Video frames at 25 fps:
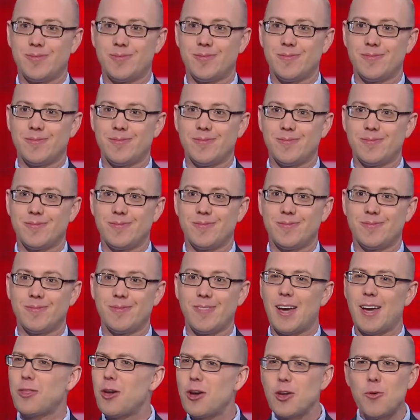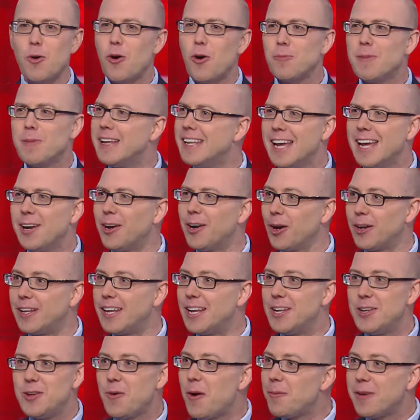with you, Jeff. I thought you owed me dinner.
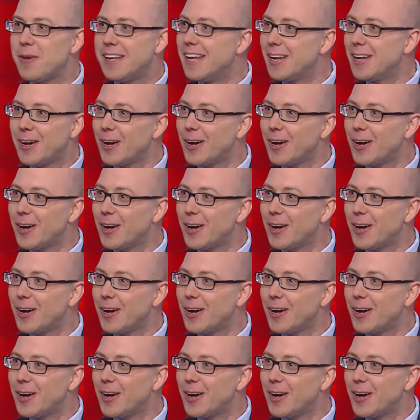Didn't you owe me dinner?